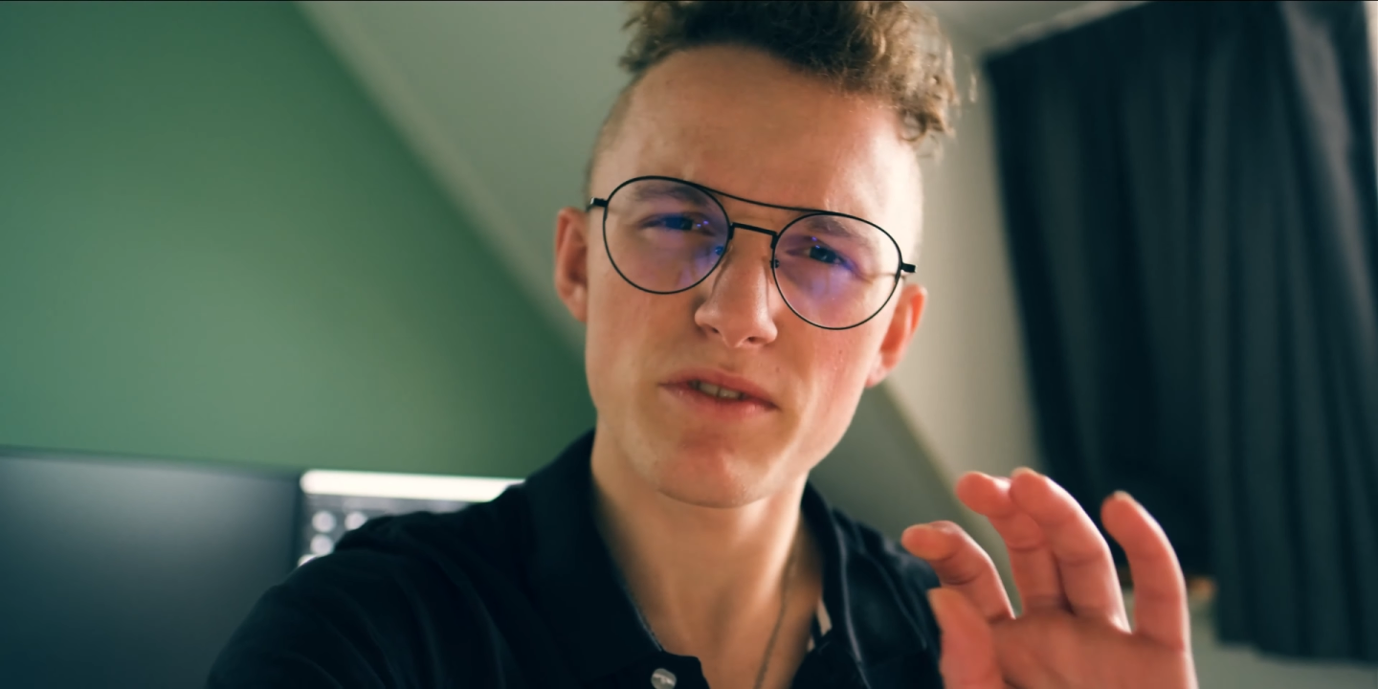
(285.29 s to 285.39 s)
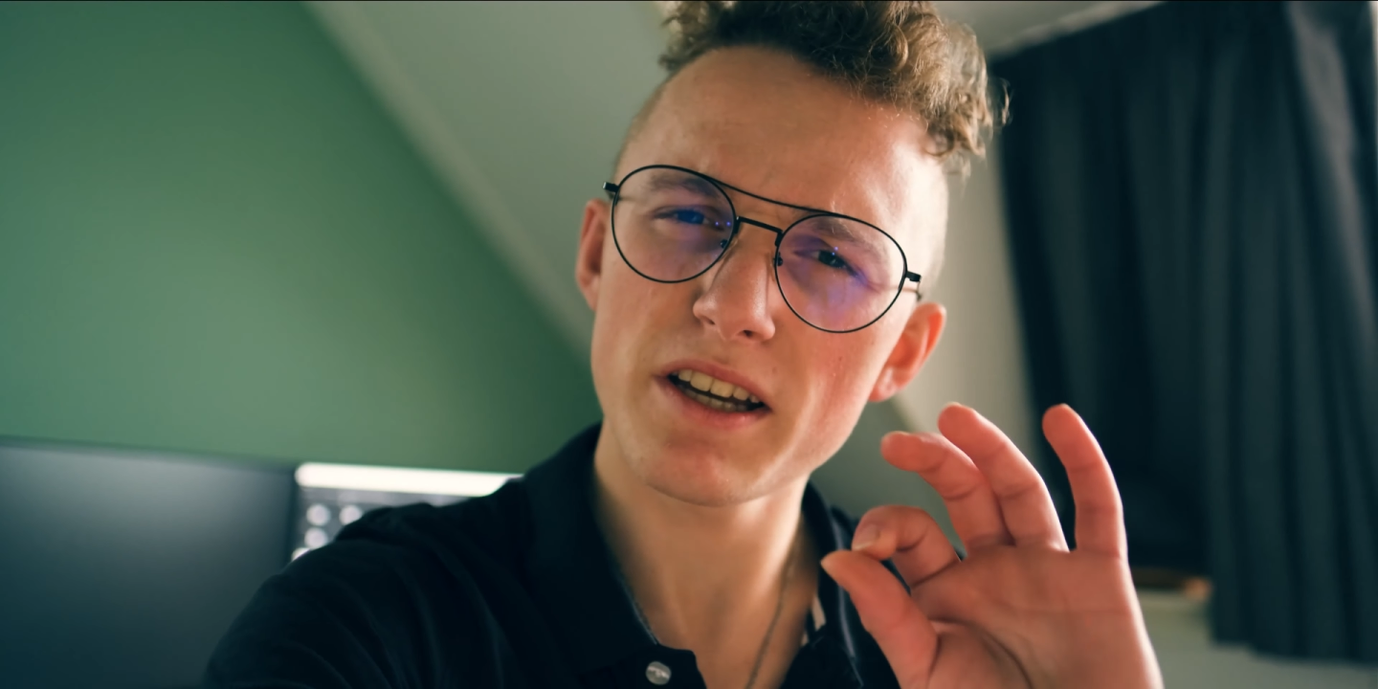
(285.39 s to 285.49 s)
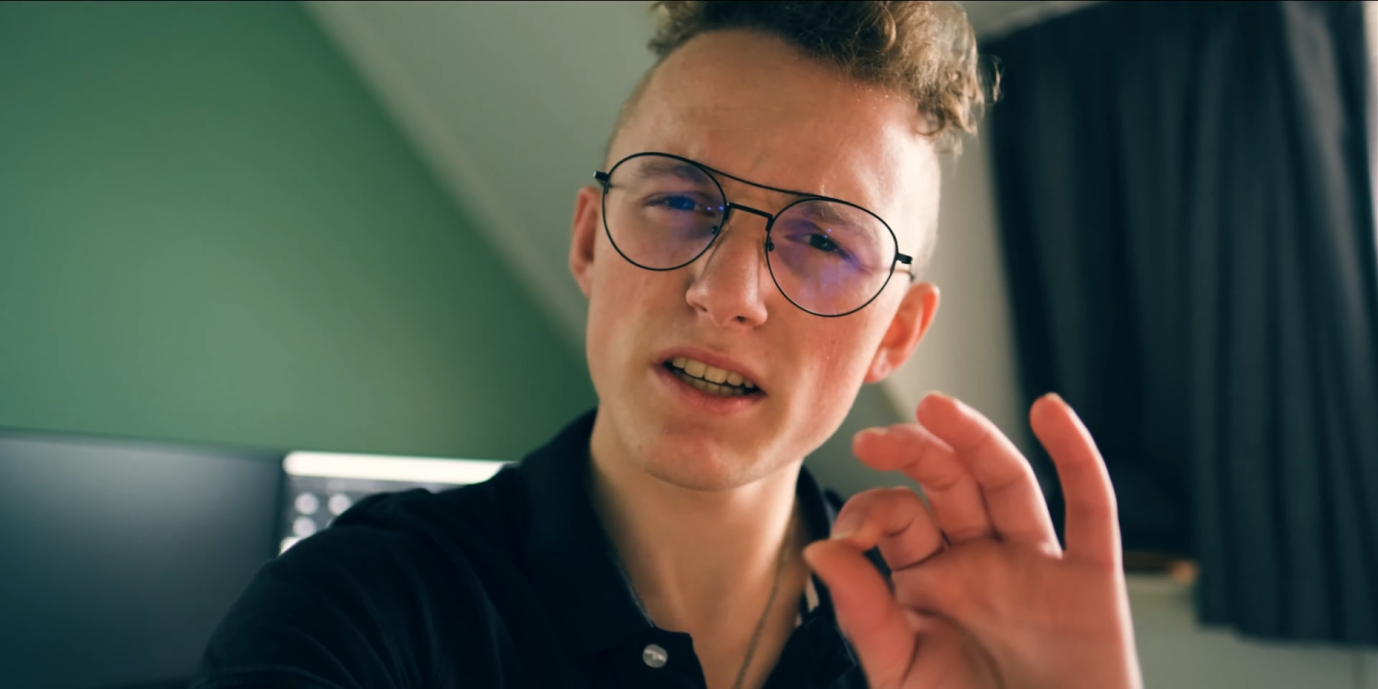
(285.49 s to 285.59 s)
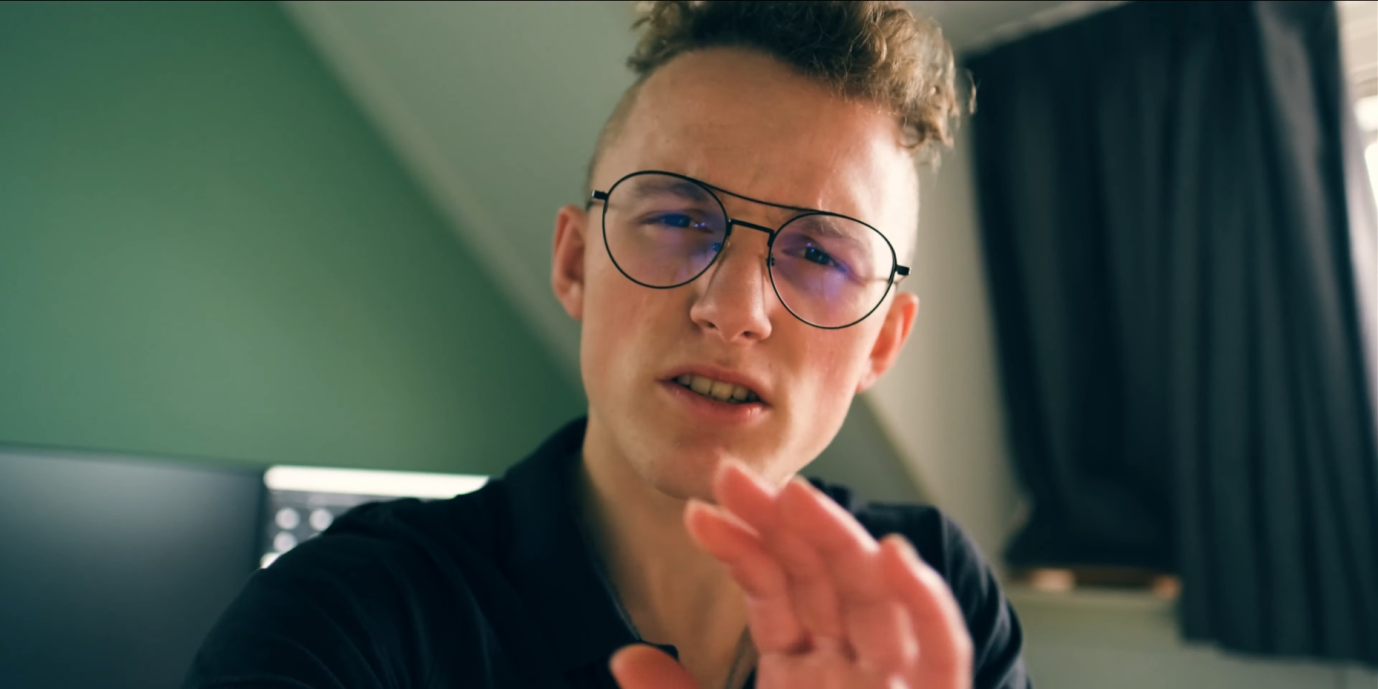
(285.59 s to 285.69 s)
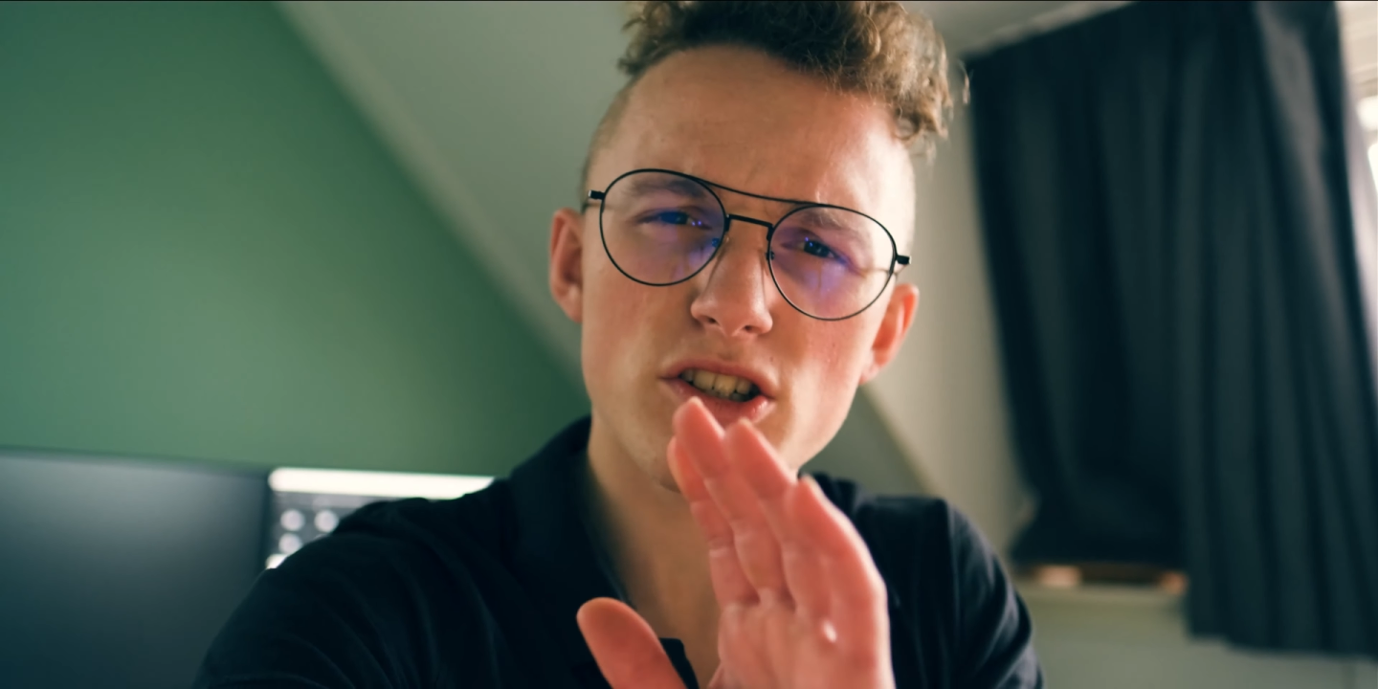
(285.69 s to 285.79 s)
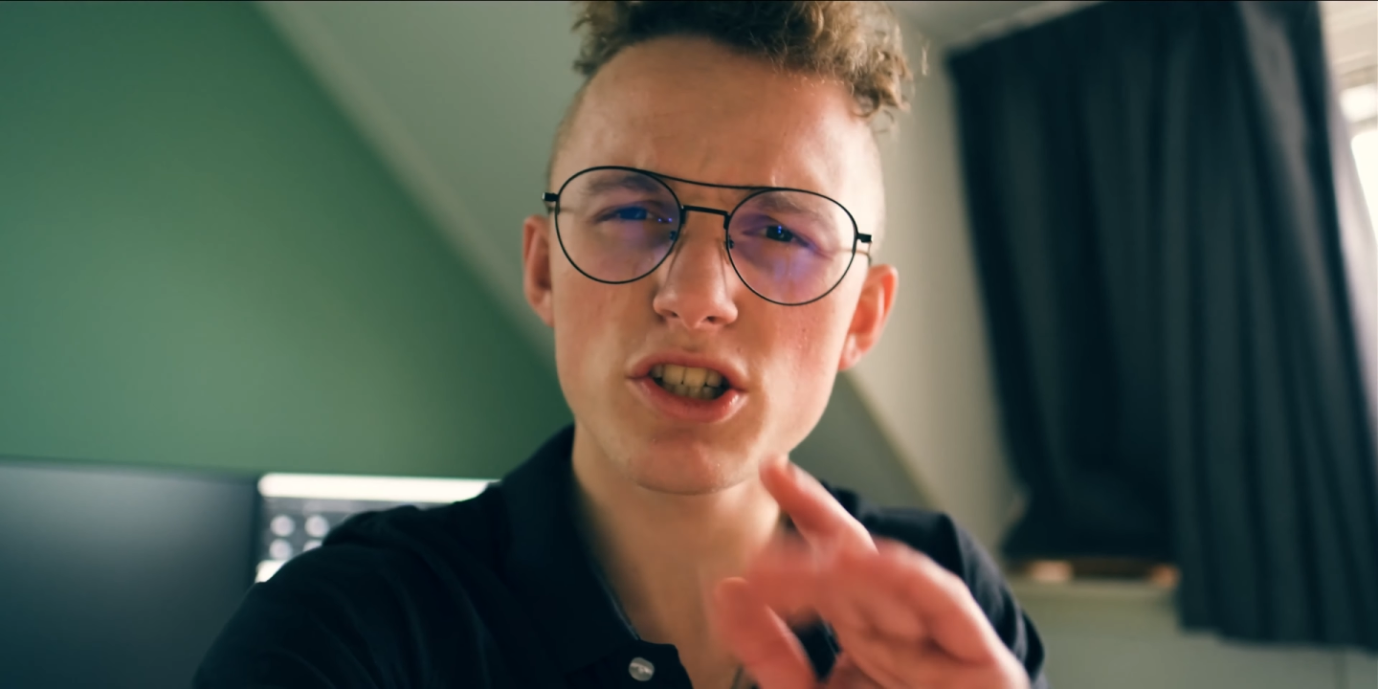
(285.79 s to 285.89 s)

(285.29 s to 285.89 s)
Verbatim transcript: is there